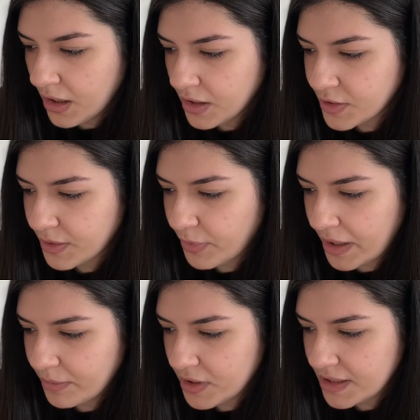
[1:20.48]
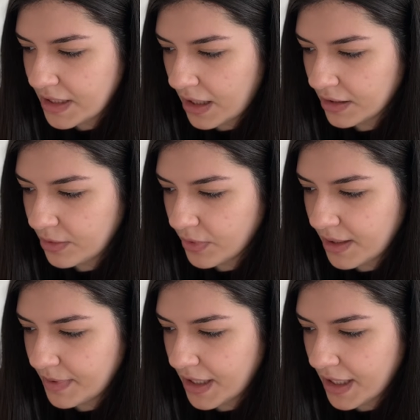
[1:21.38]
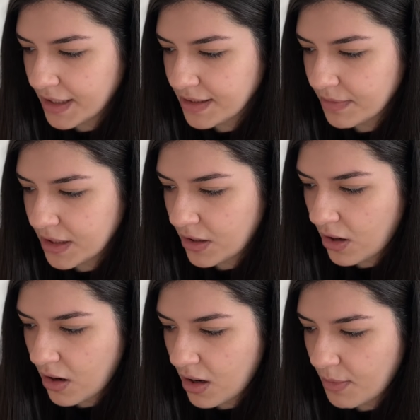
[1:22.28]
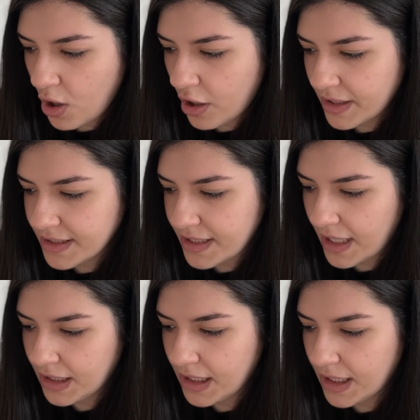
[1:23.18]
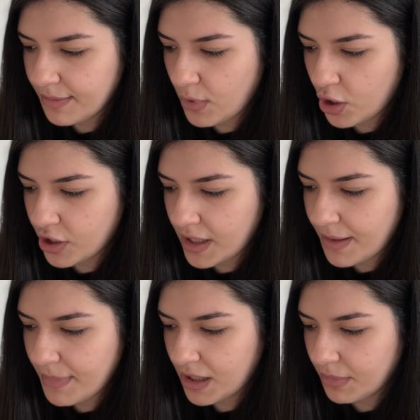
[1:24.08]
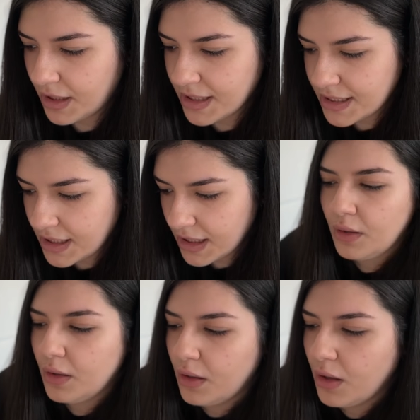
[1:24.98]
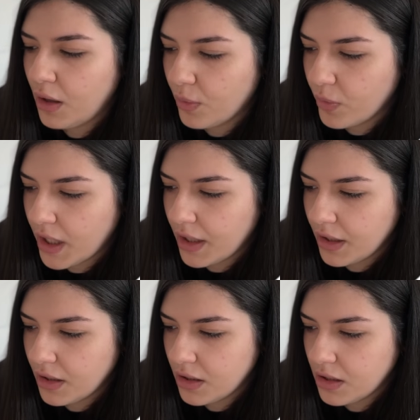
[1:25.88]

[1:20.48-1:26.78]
So the brand personality we're aiming at something calm, honest, elegant, modern, and minimalistic. All right.